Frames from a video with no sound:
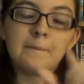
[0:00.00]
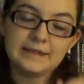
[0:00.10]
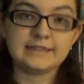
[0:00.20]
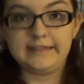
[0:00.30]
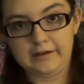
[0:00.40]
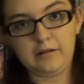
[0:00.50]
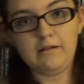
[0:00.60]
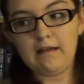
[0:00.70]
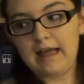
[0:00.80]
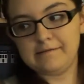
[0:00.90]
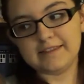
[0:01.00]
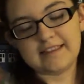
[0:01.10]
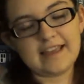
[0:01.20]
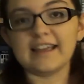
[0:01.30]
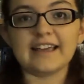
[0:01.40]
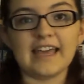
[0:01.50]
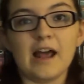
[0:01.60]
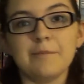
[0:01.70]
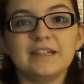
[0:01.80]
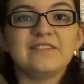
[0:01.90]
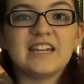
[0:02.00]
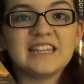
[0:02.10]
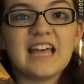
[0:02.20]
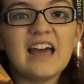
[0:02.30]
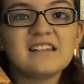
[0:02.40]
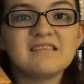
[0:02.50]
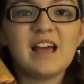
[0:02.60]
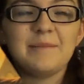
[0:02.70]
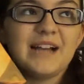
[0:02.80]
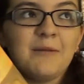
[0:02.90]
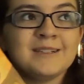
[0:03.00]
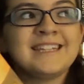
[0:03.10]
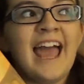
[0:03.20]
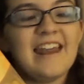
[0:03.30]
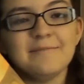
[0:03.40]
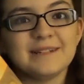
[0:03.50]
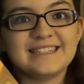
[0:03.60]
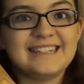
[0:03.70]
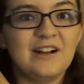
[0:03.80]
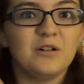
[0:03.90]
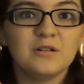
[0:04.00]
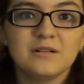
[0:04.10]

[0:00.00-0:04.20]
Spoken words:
But still, I was like, I cannot believe I did that. I mean, I was 10, but still.